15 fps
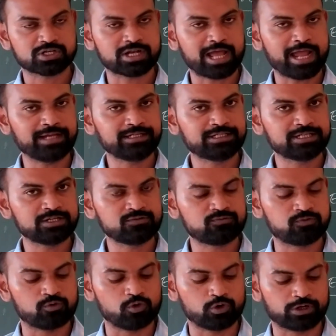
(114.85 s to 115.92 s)

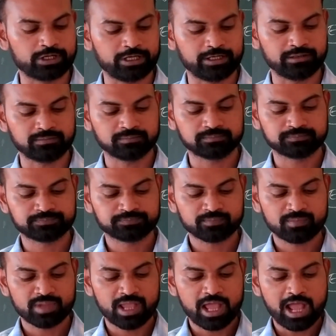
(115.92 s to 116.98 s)

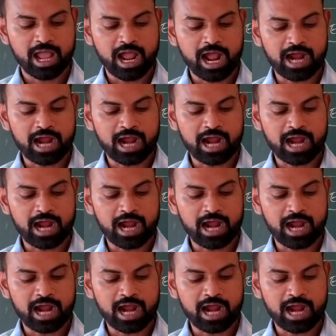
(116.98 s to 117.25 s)
1914